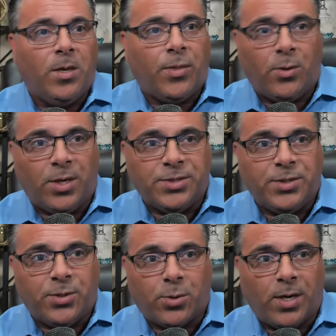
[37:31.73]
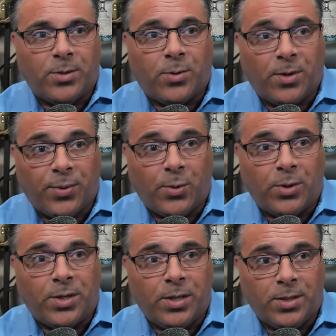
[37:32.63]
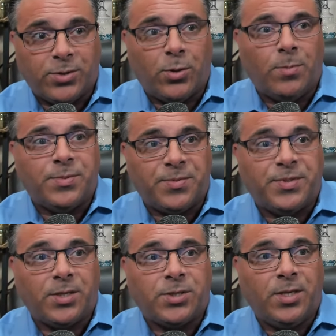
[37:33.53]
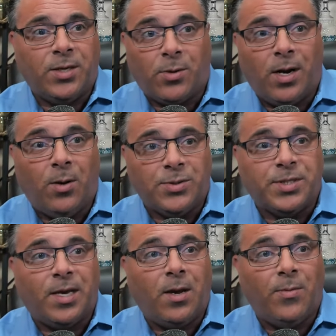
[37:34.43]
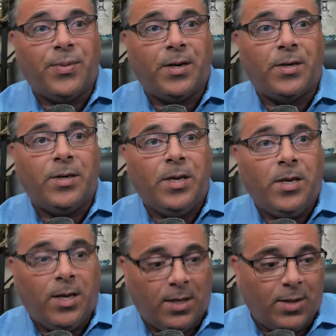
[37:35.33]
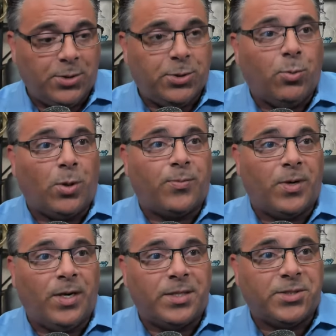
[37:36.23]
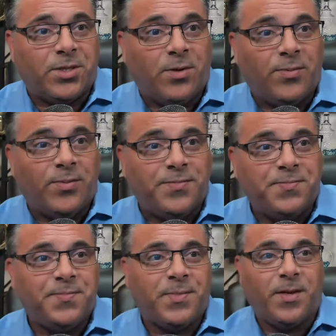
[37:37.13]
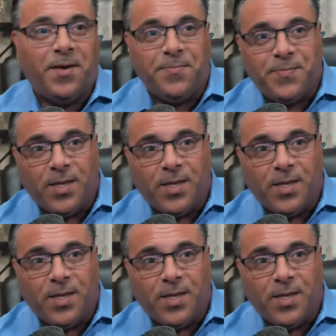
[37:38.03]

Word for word: There isn't a greater authority in terms of Section 8 or housing out there unless you work for HUD itself. Okay.